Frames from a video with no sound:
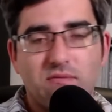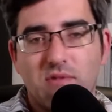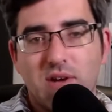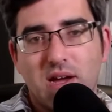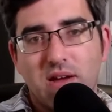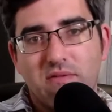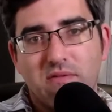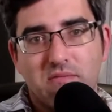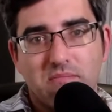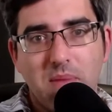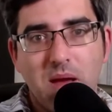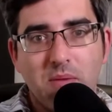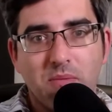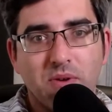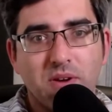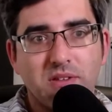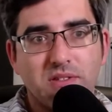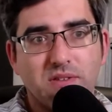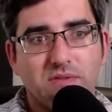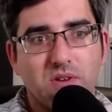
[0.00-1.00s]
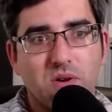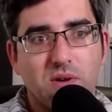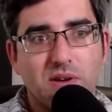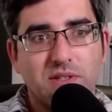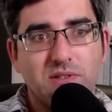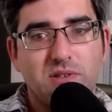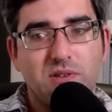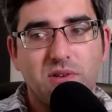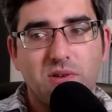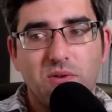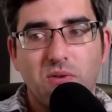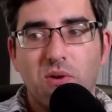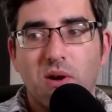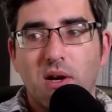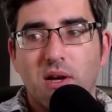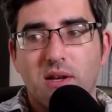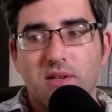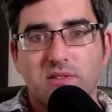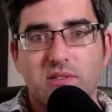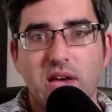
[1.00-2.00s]
I memories of going to
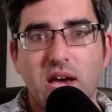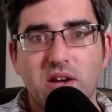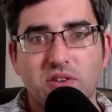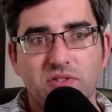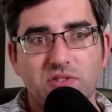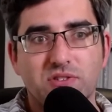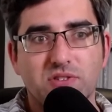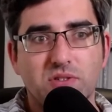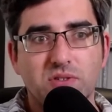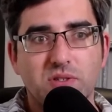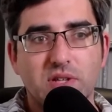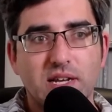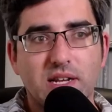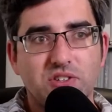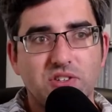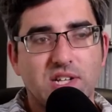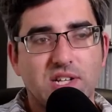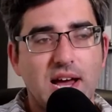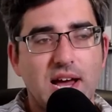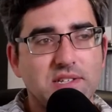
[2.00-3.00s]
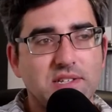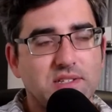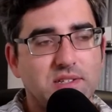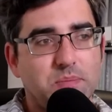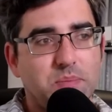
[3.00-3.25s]
secondary school English classes.